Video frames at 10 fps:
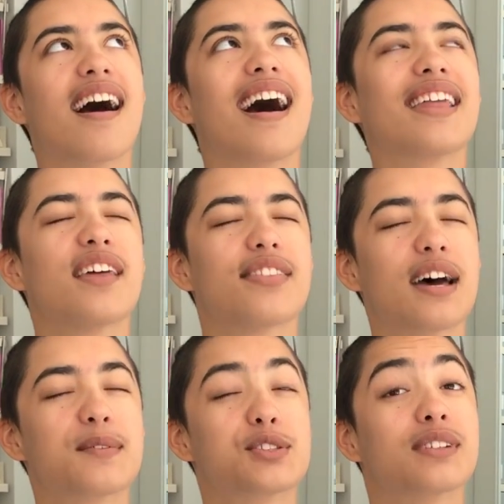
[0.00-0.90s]
I thought
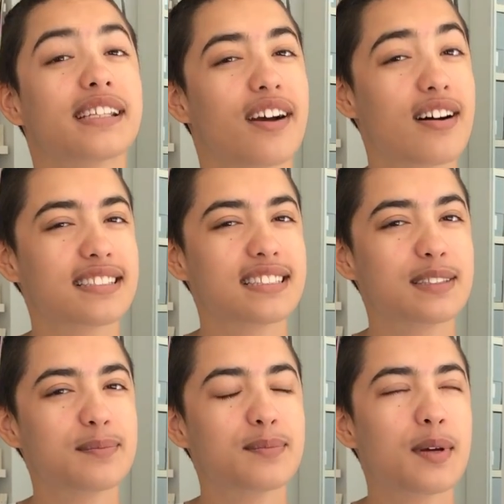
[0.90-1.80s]
that was really
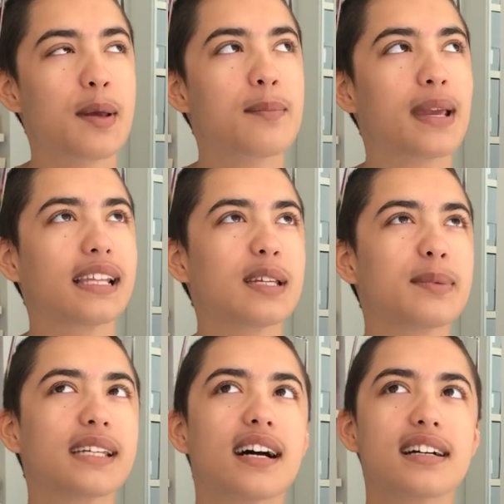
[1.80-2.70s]
awesome, mainly
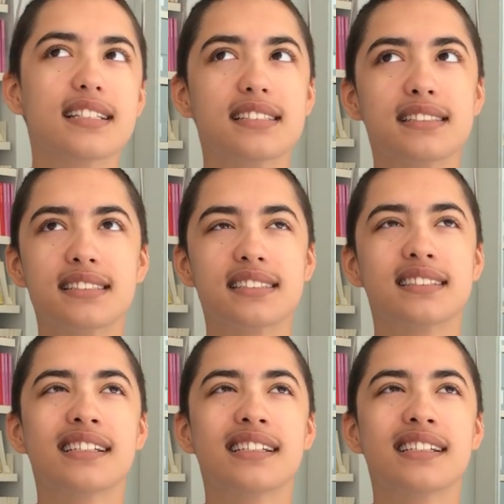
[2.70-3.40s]
because